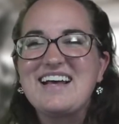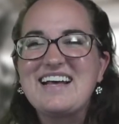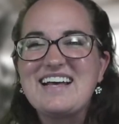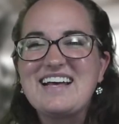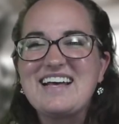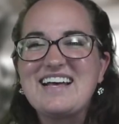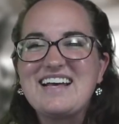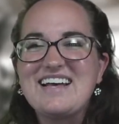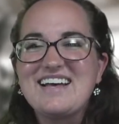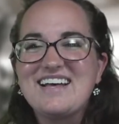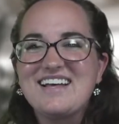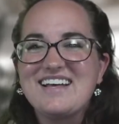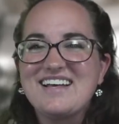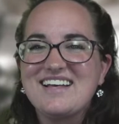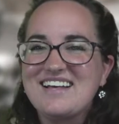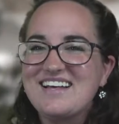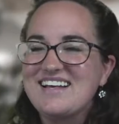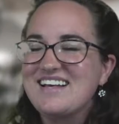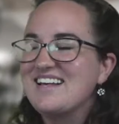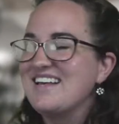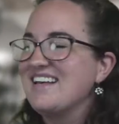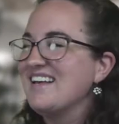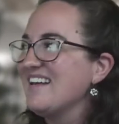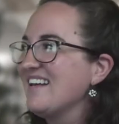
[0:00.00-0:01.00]

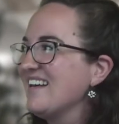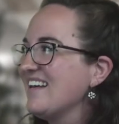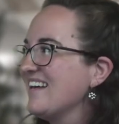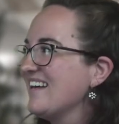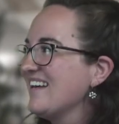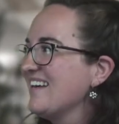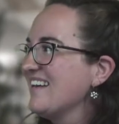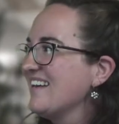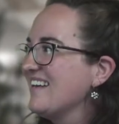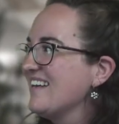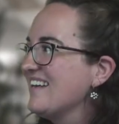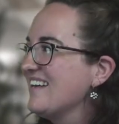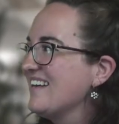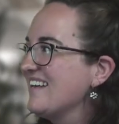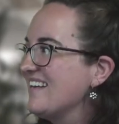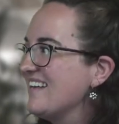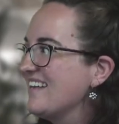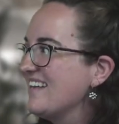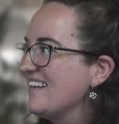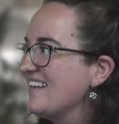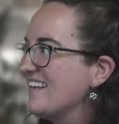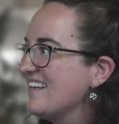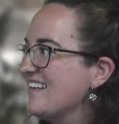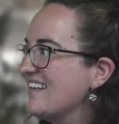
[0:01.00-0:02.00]

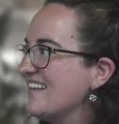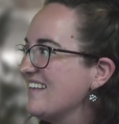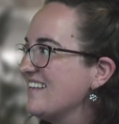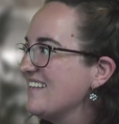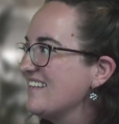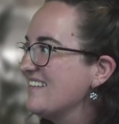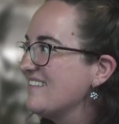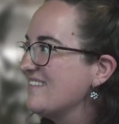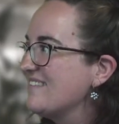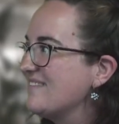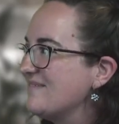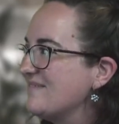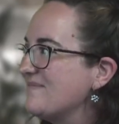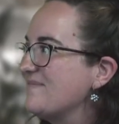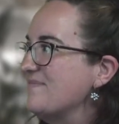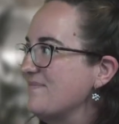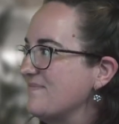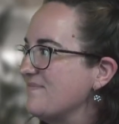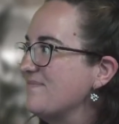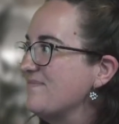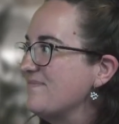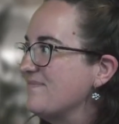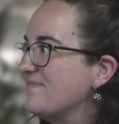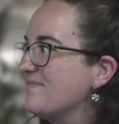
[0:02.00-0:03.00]

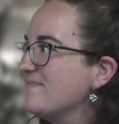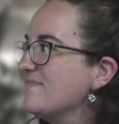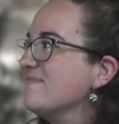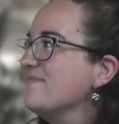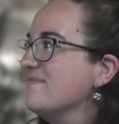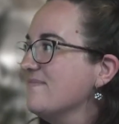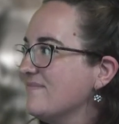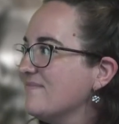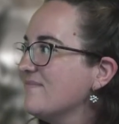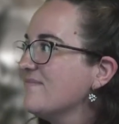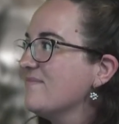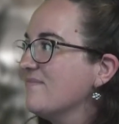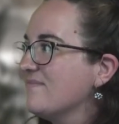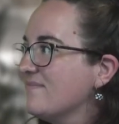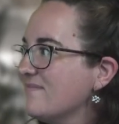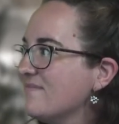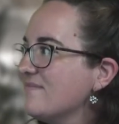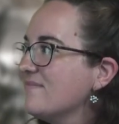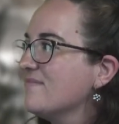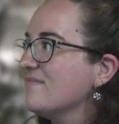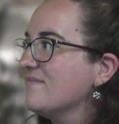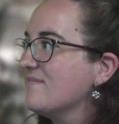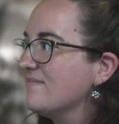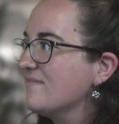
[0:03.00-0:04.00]

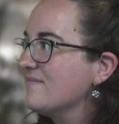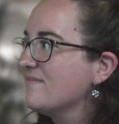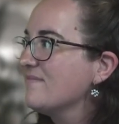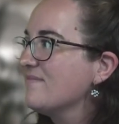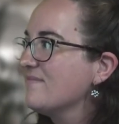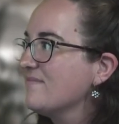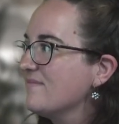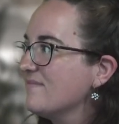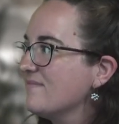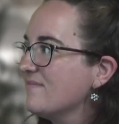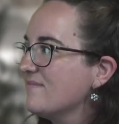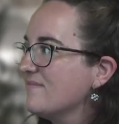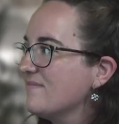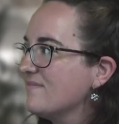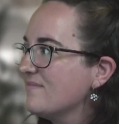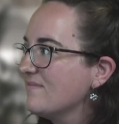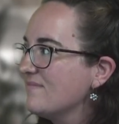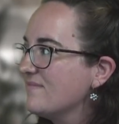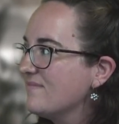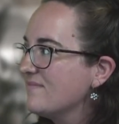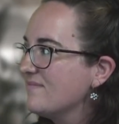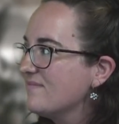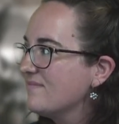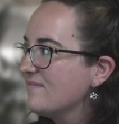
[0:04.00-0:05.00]

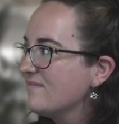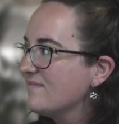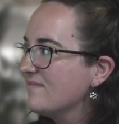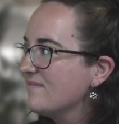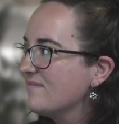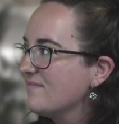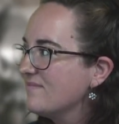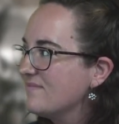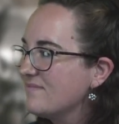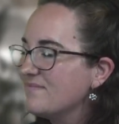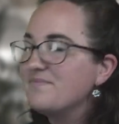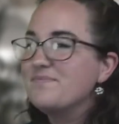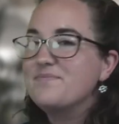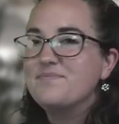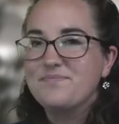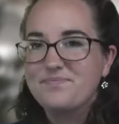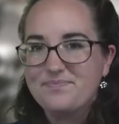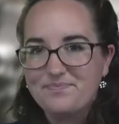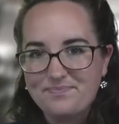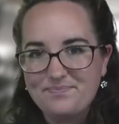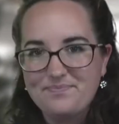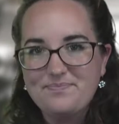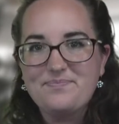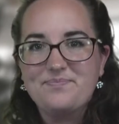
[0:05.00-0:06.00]

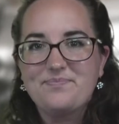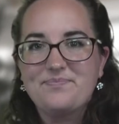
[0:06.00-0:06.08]
No words are spoken by the person on screen.